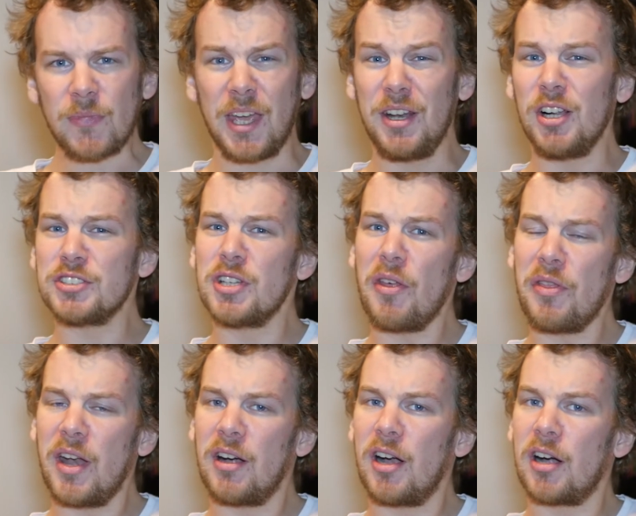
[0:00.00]
And also
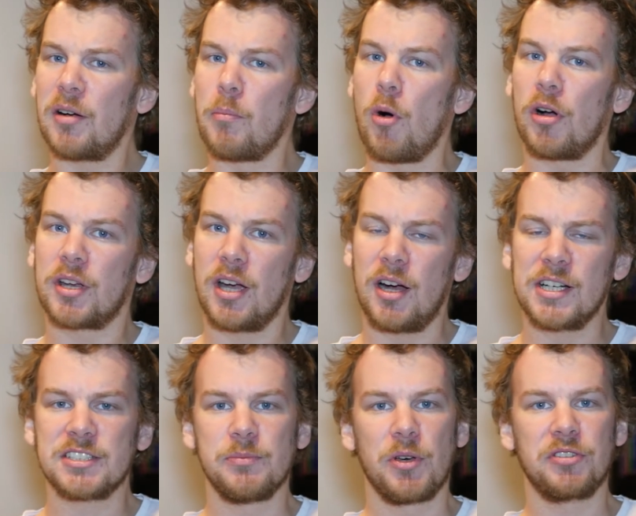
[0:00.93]
there are more
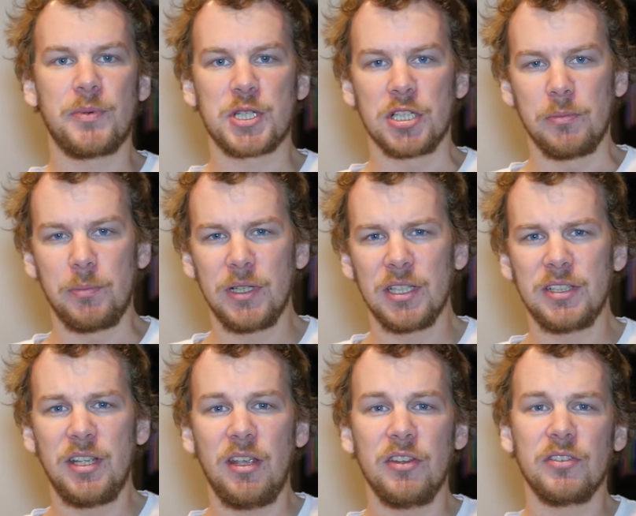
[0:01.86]
cards, more special
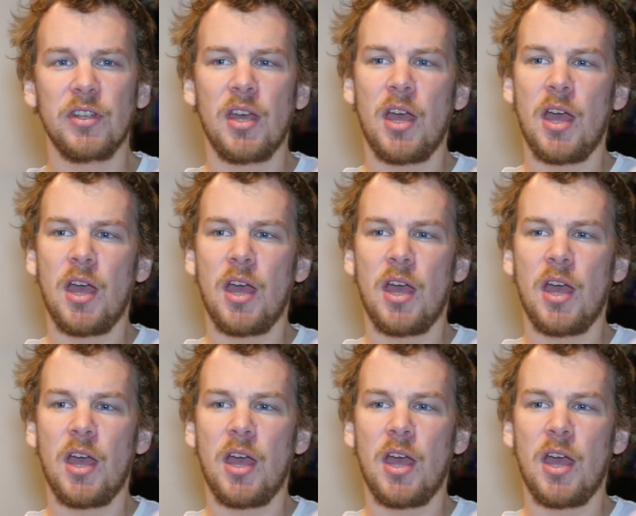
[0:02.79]
abilities,